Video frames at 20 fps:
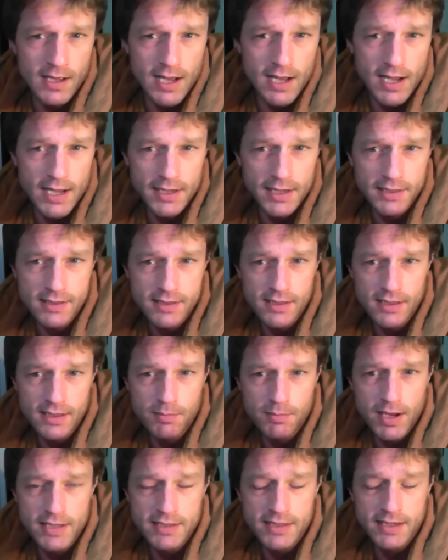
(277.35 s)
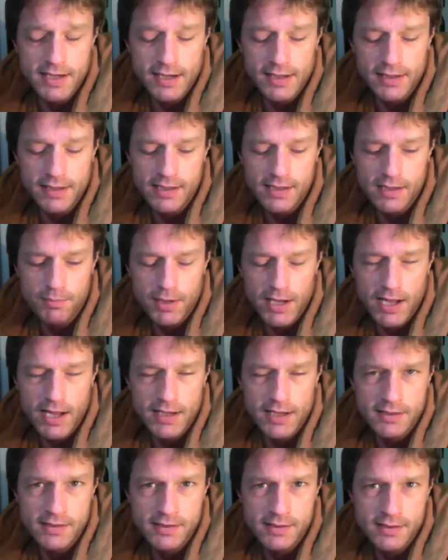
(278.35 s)
And it basically
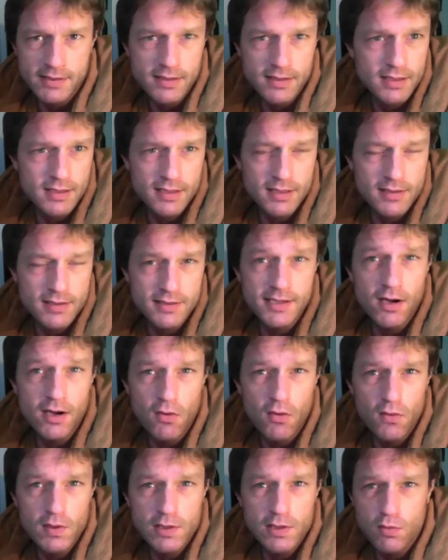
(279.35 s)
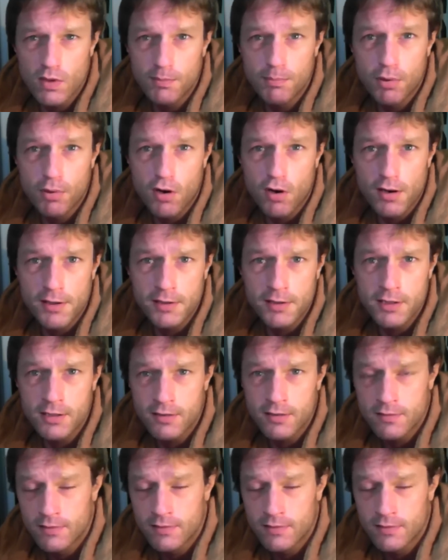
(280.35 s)
applies 0 to a point,